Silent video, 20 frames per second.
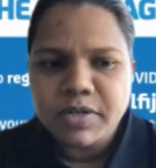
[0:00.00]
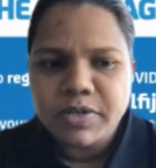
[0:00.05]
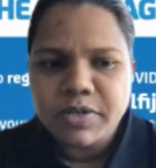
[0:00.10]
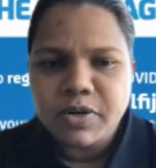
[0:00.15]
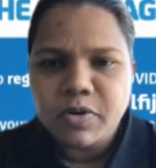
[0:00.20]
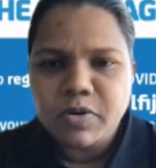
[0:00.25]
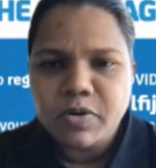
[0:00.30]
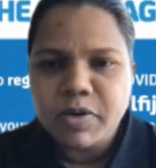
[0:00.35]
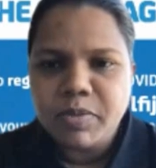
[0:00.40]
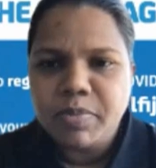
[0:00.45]

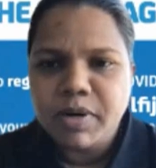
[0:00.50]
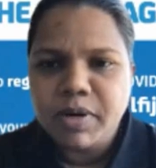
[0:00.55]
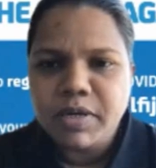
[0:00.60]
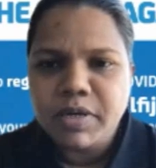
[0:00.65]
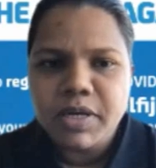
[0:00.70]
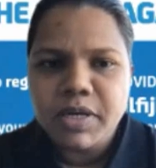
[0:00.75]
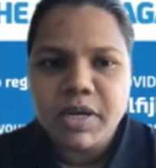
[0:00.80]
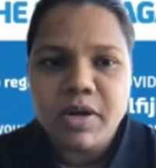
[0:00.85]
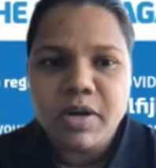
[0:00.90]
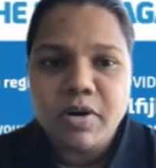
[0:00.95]

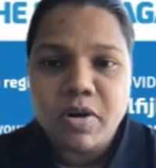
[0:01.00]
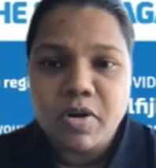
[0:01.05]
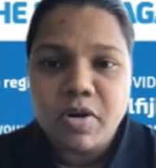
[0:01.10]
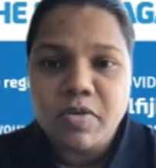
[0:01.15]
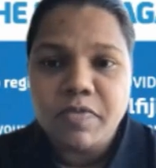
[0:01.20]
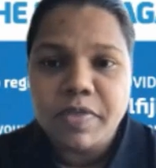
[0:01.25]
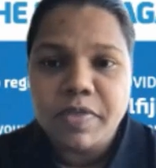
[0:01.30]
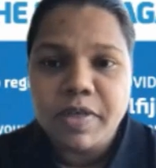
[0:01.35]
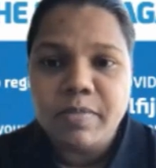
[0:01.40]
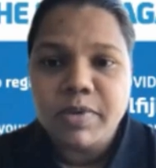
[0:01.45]
debunking a lot
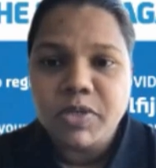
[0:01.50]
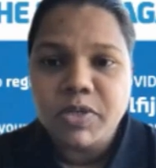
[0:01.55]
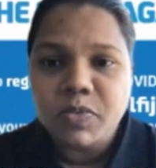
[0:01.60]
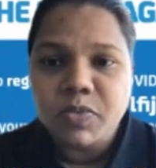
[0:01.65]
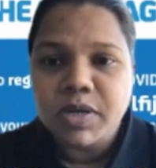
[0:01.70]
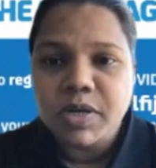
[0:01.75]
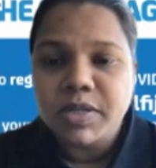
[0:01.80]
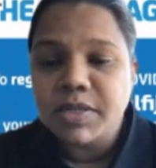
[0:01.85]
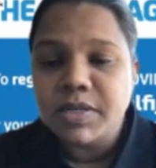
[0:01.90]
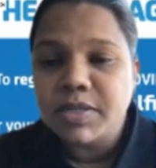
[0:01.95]
of them as
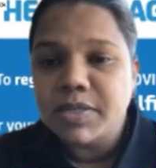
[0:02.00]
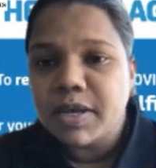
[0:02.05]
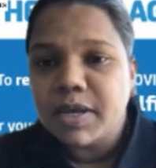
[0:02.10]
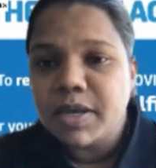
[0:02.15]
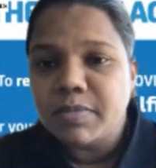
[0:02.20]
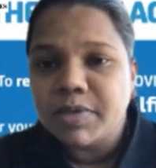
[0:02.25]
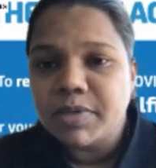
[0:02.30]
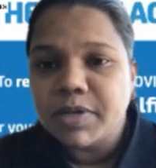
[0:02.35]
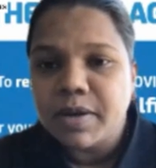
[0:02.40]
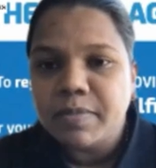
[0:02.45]
well at the
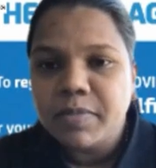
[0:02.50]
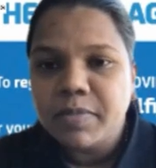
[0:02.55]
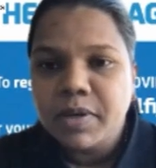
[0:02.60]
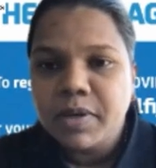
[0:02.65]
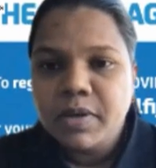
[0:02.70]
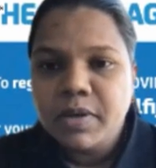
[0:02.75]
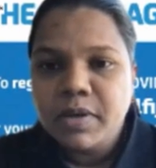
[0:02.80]
same time,